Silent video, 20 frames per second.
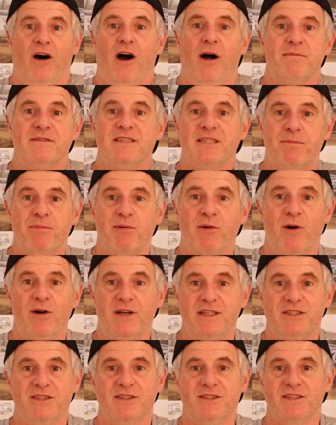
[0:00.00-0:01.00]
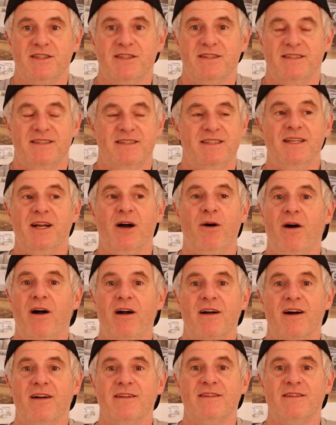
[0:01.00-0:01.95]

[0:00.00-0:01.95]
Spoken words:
I'm surprised. You know,